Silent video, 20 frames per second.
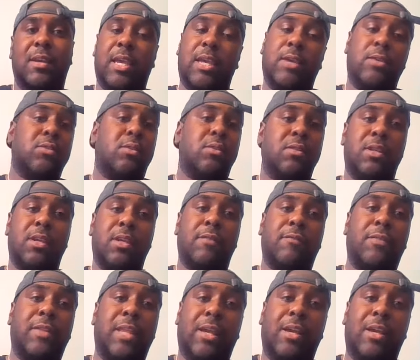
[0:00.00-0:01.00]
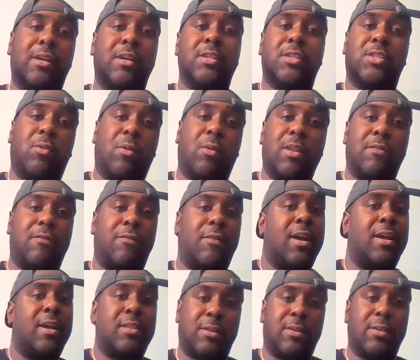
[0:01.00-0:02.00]
He was only in for like a good
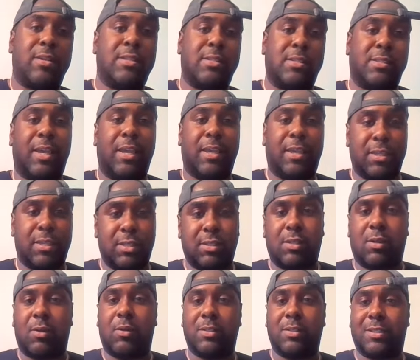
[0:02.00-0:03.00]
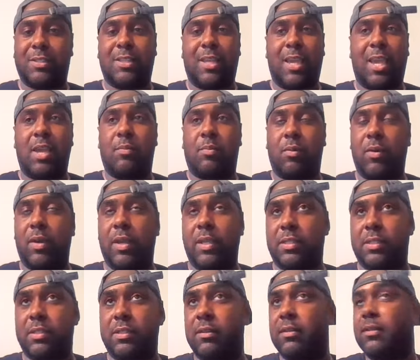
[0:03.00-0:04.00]
25, 30 seconds, cost us 8
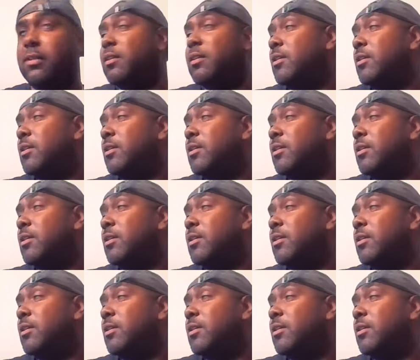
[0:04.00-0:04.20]
points.